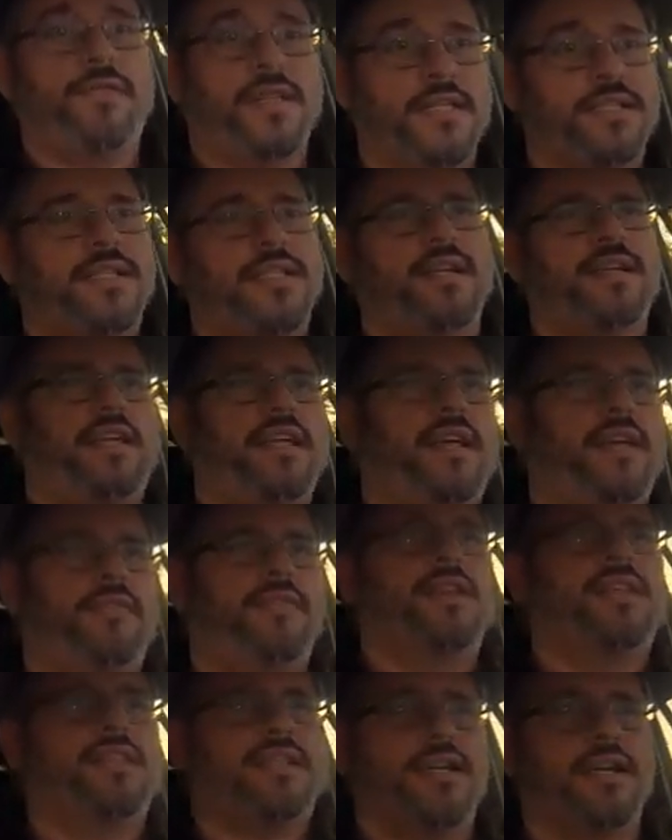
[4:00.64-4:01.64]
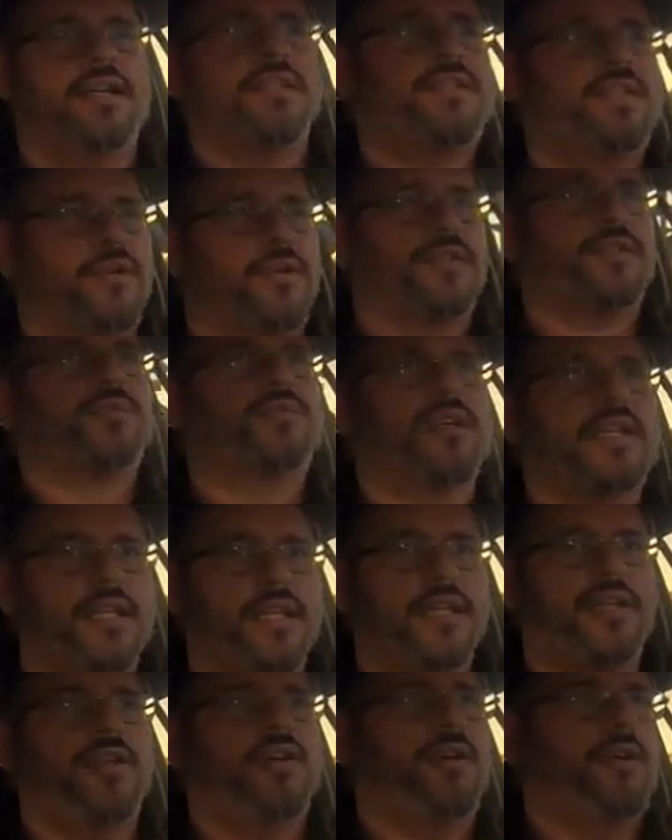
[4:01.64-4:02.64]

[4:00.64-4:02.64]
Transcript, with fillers: Of this year, yeah, okay. this year. So it's really